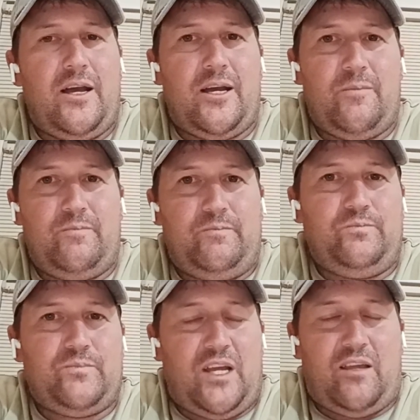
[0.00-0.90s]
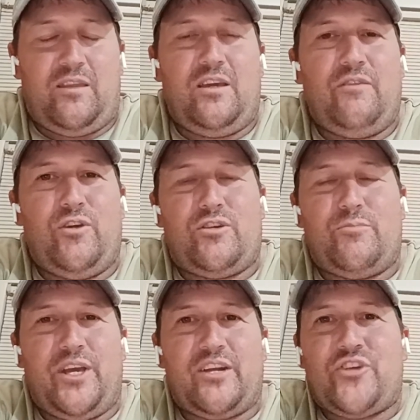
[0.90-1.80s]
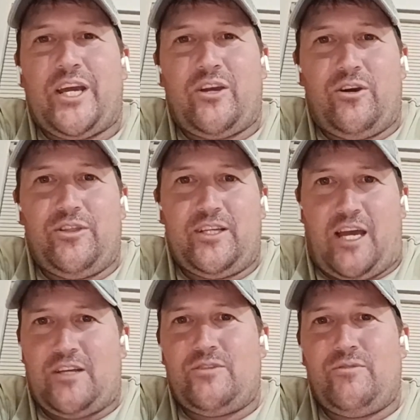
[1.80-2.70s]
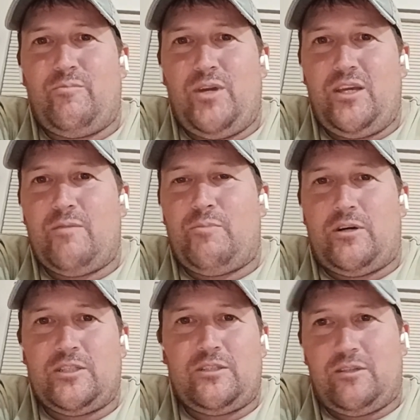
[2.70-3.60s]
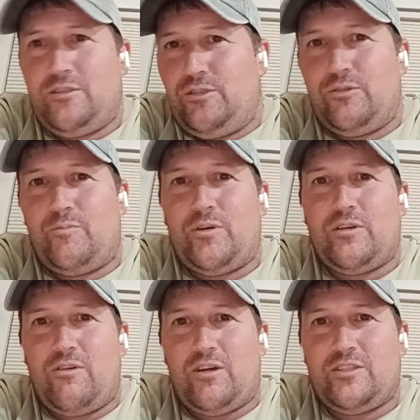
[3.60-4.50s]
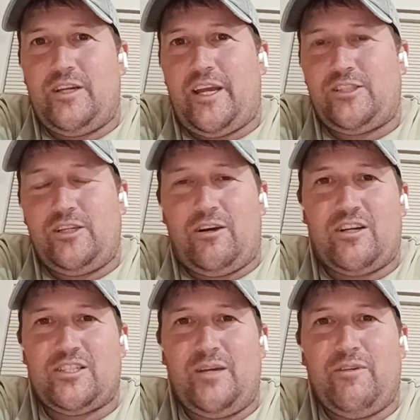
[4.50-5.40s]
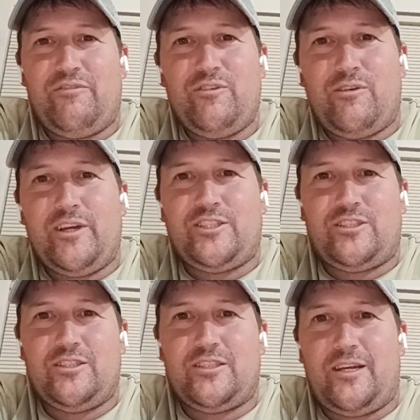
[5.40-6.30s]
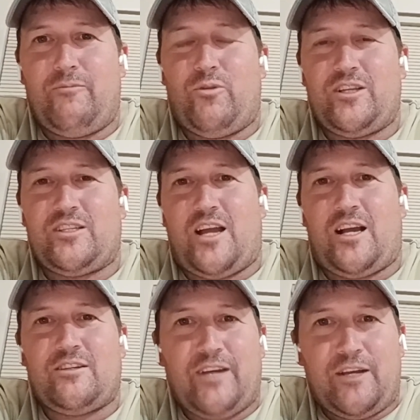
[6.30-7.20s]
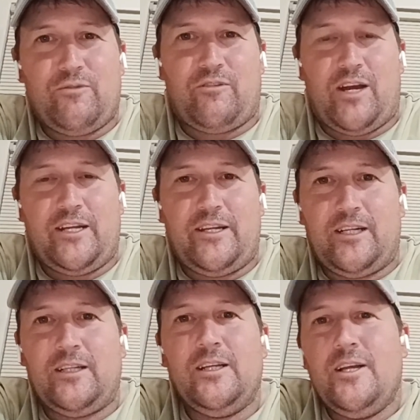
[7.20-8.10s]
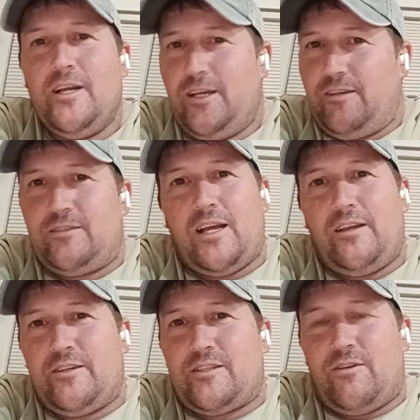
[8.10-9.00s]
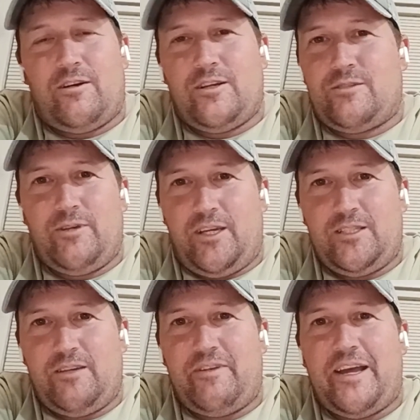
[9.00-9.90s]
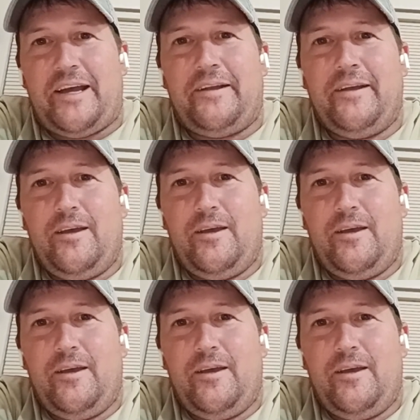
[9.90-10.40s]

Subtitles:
I think if you were to bring a tracker on that's hunted with me in the past onto your podcast and actually ask him a few questions and what it's like to hunt with Roundel, he'll tell you it's the hardest work he's ever done.